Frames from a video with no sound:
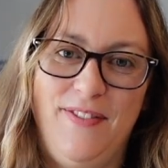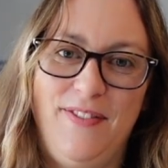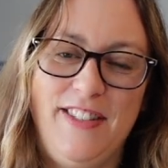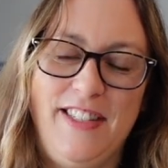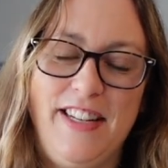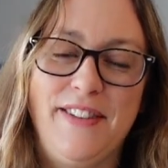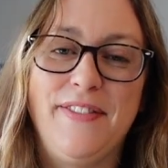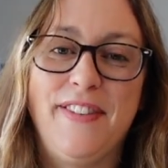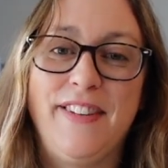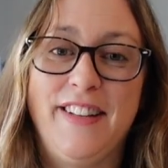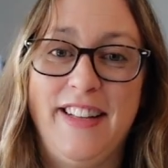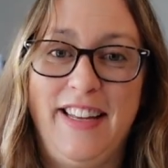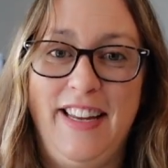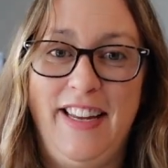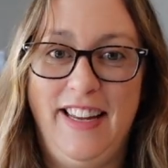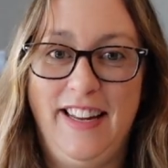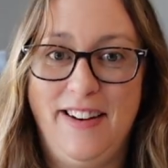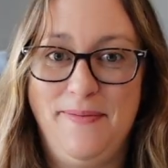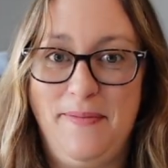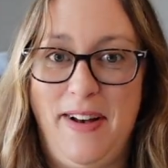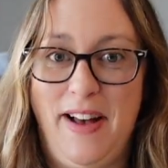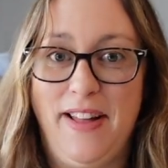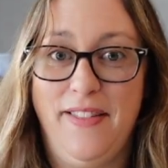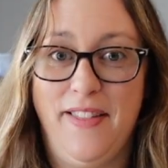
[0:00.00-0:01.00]
definitely in
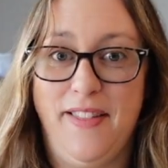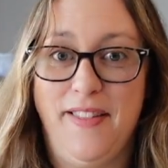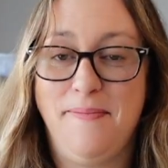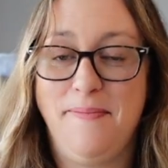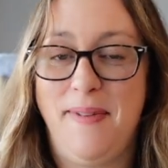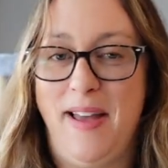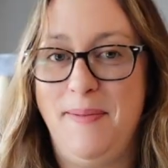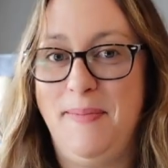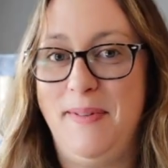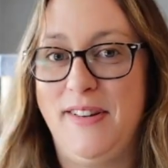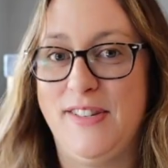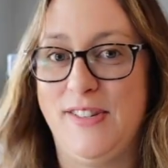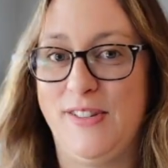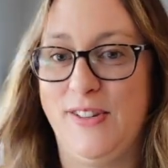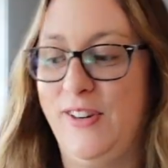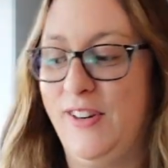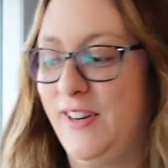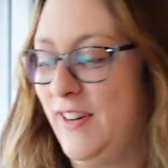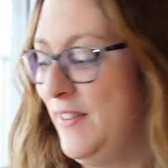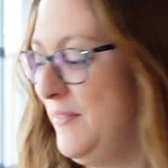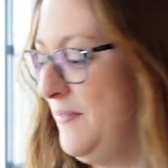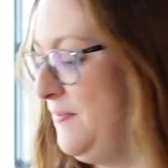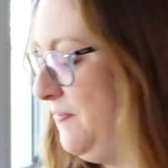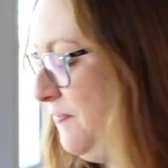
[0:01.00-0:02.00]
a month, maybe
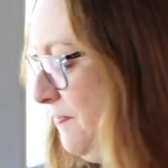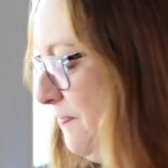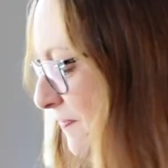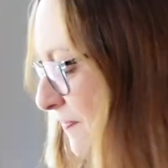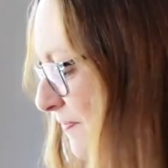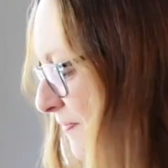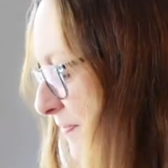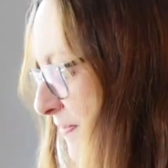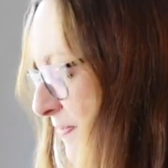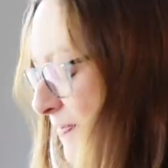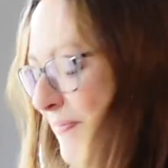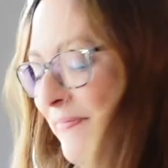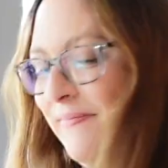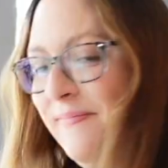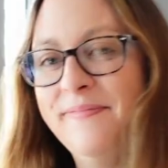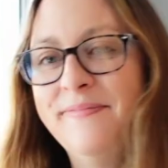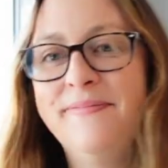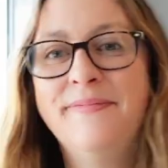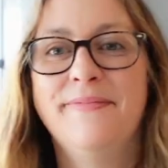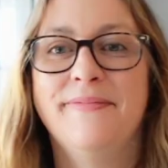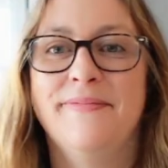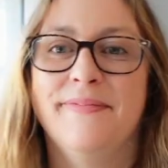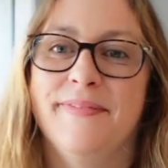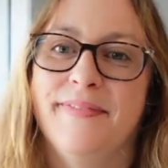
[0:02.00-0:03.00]
sooner.
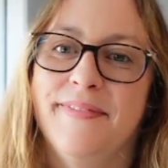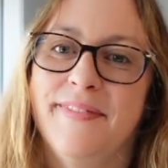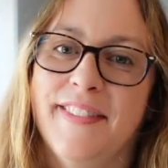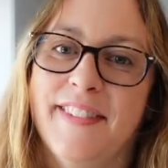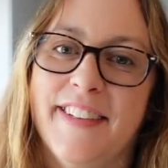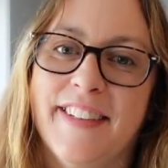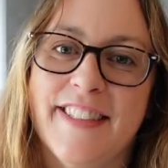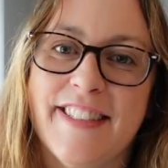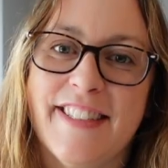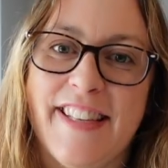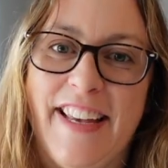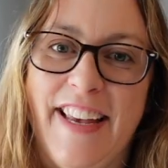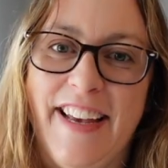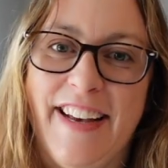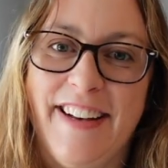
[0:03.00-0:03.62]
See